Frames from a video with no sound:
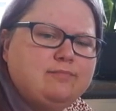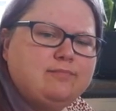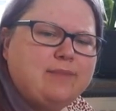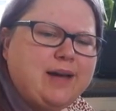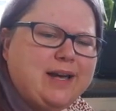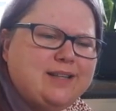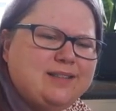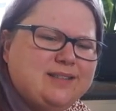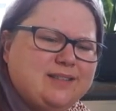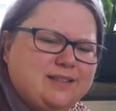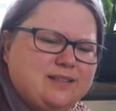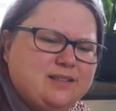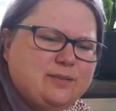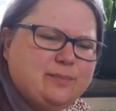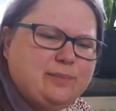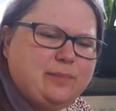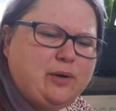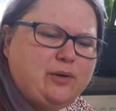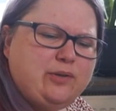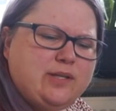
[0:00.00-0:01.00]
I
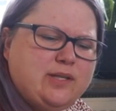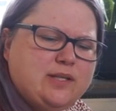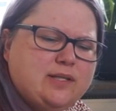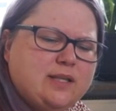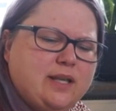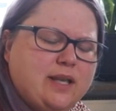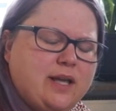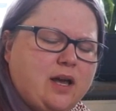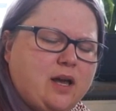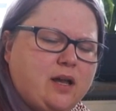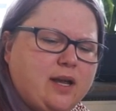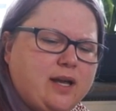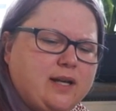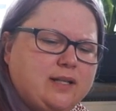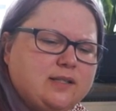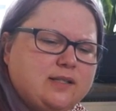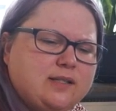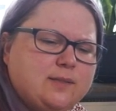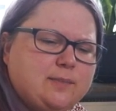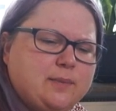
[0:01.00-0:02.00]
suppose it's her
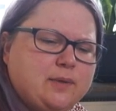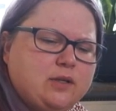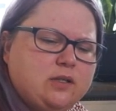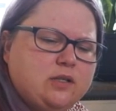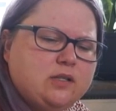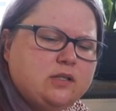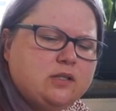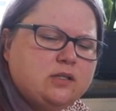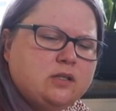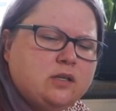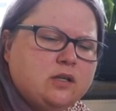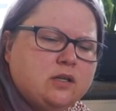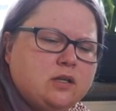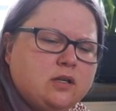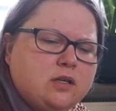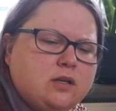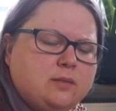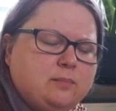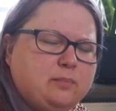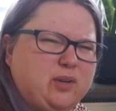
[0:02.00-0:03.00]
latest books,
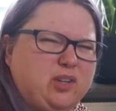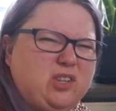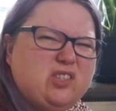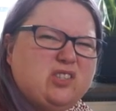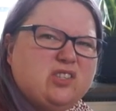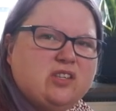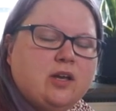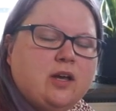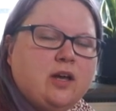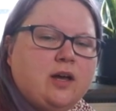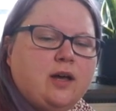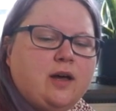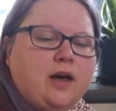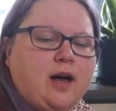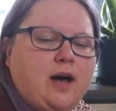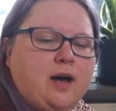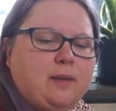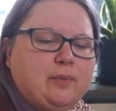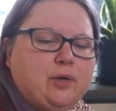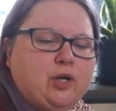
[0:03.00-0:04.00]
books
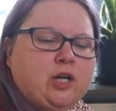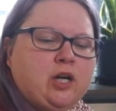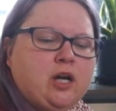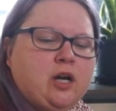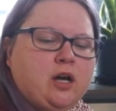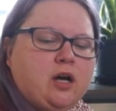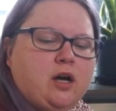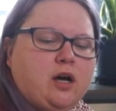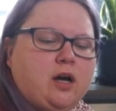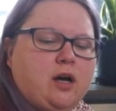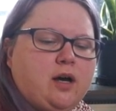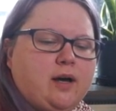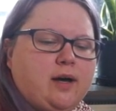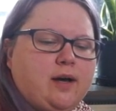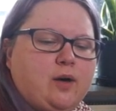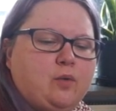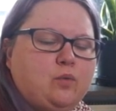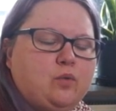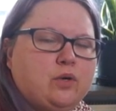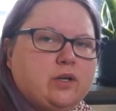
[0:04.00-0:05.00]
uh, book,
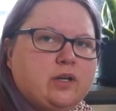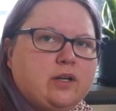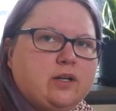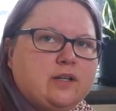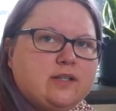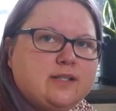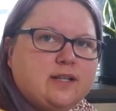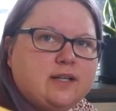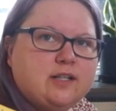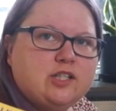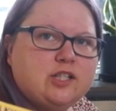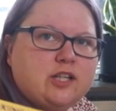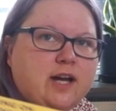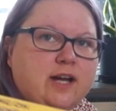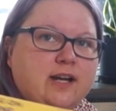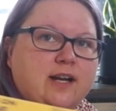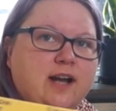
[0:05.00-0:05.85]
uh, Walking on Sunshine.